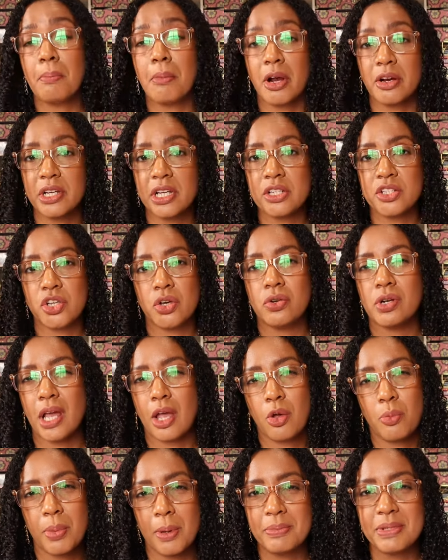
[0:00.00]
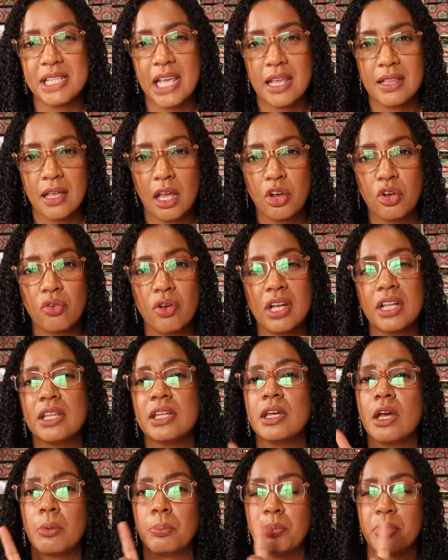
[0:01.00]
Market Tote. I hope I'm saying that
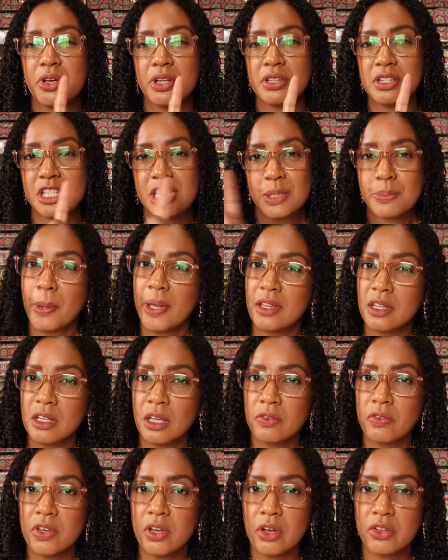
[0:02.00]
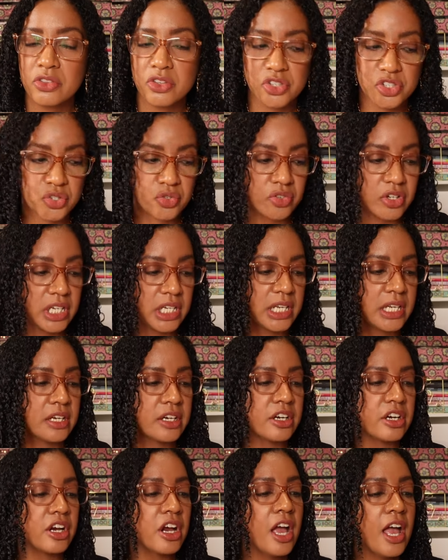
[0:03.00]
correctly. I'll put the spelling of it on the screen
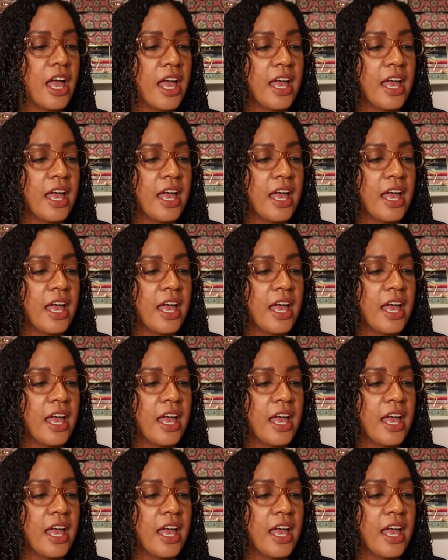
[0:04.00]
here.